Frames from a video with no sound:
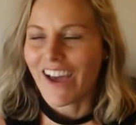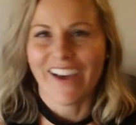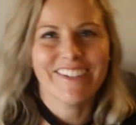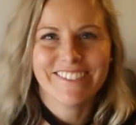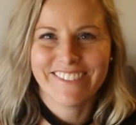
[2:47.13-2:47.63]

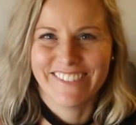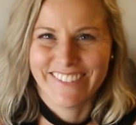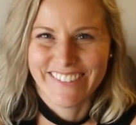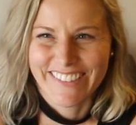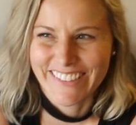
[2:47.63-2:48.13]
Hi.
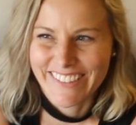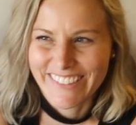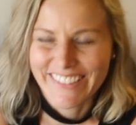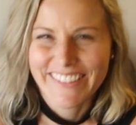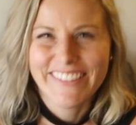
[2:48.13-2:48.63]
So what
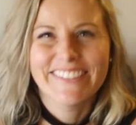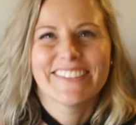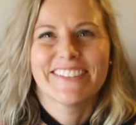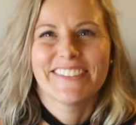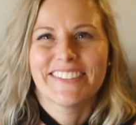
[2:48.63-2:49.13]
exactly is it
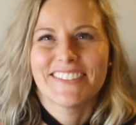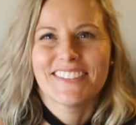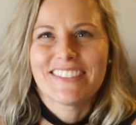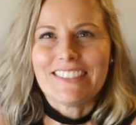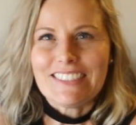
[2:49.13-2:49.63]
that you're
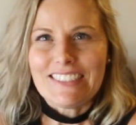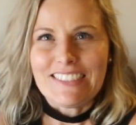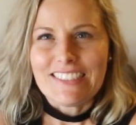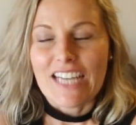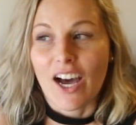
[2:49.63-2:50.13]
casting right now?
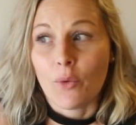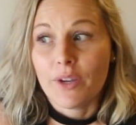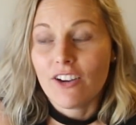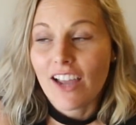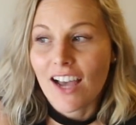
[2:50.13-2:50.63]

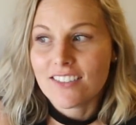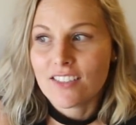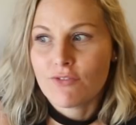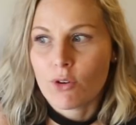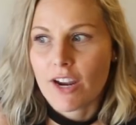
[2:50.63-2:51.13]
We are casting
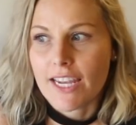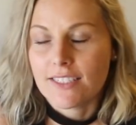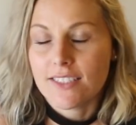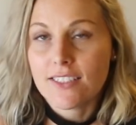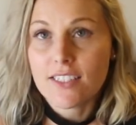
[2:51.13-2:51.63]
for a
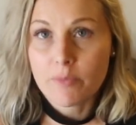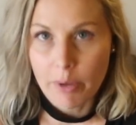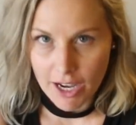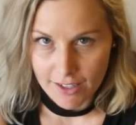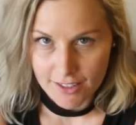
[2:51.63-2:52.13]
Disney
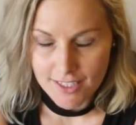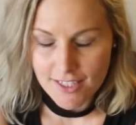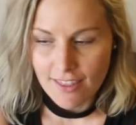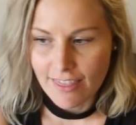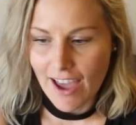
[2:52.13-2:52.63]

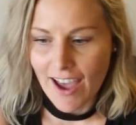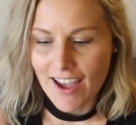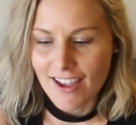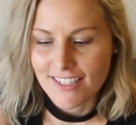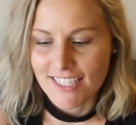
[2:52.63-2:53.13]
pilot
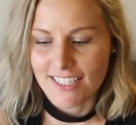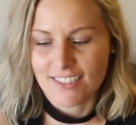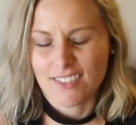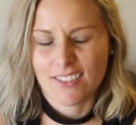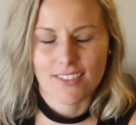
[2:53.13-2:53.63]
that
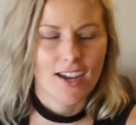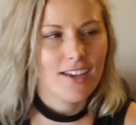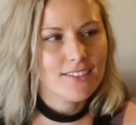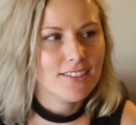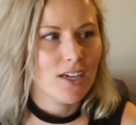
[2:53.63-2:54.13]
is kind
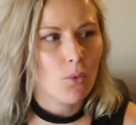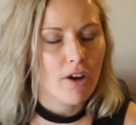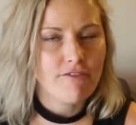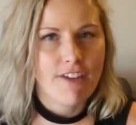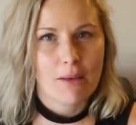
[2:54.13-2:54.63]
of seeing
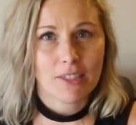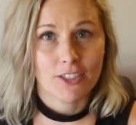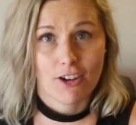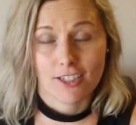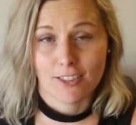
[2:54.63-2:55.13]
what families
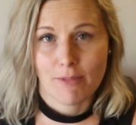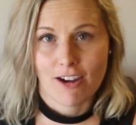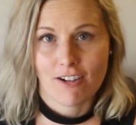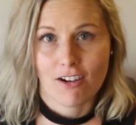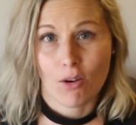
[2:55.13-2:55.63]
across
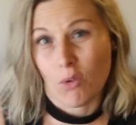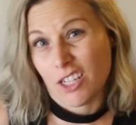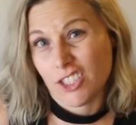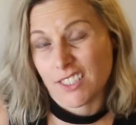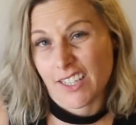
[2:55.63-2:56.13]
America are watching